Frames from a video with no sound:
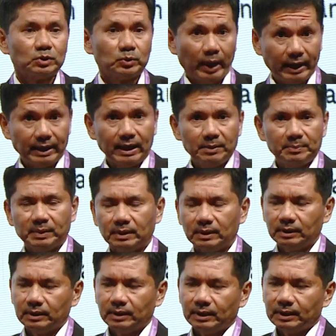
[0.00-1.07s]
to
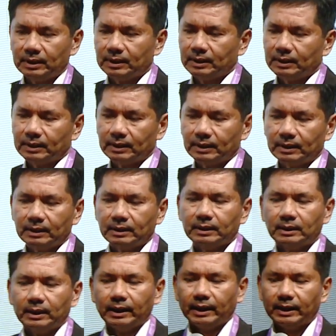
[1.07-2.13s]
enable
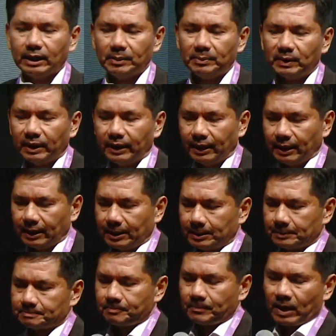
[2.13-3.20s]
AI.
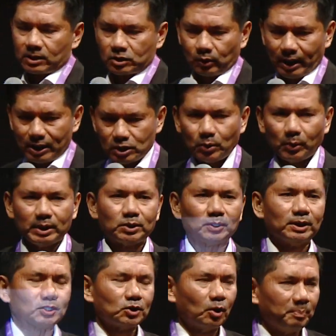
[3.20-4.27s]
So let's go into the
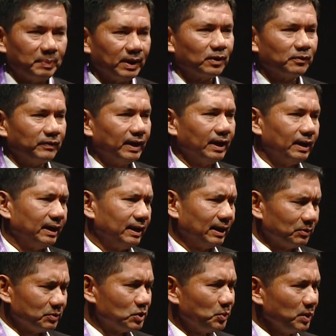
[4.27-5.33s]
topic of AI. And I
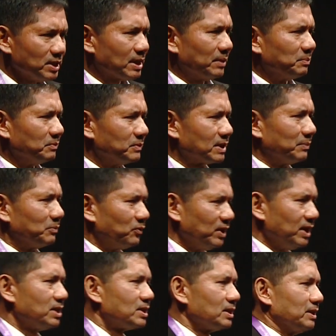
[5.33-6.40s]
was doing some
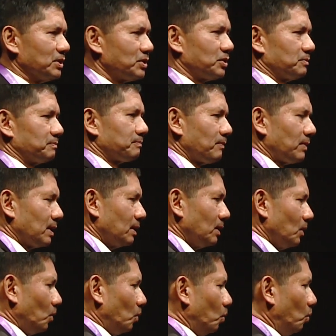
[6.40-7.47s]
research.
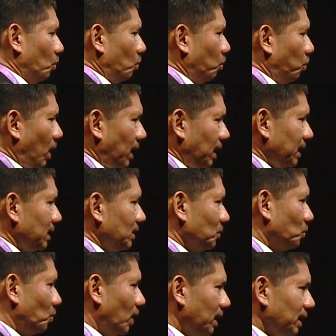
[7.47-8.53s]

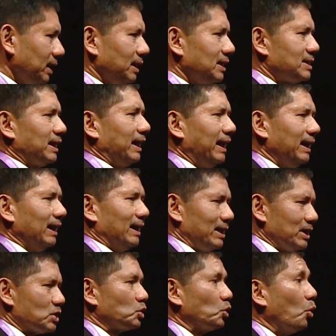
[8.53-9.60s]
Why is AI
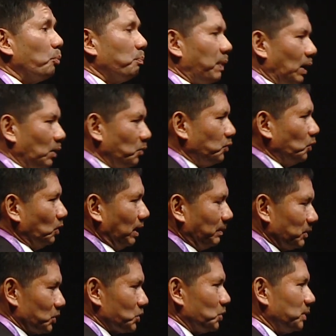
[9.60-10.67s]
so powerful? I'm
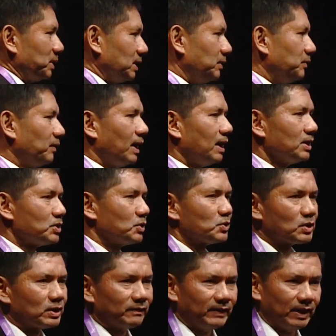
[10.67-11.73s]
not sure whether you've asked
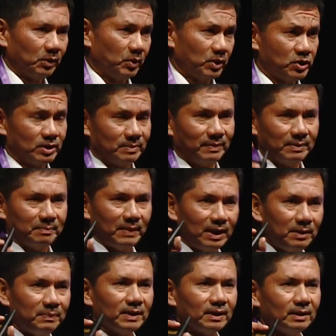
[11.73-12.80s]
yourself that question, but
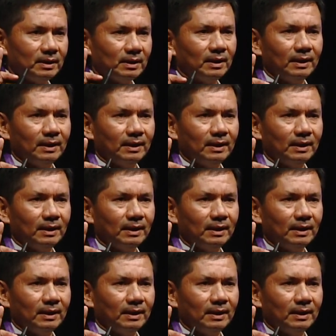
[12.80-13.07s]
maybe